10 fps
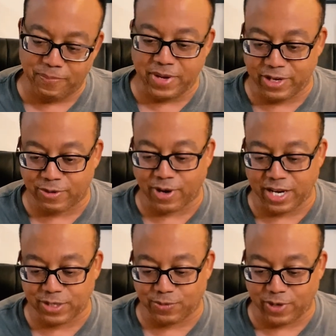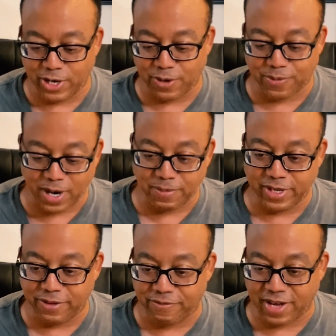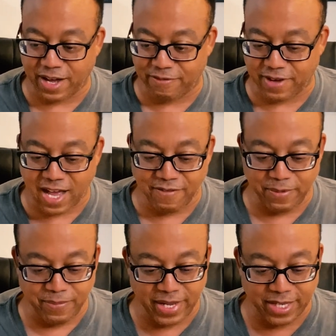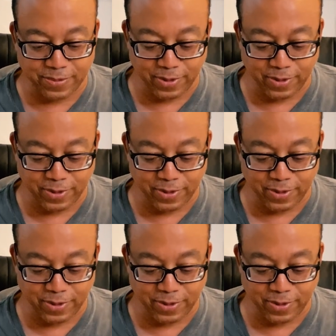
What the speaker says: mid-grade as well, probably a 5.5 at best,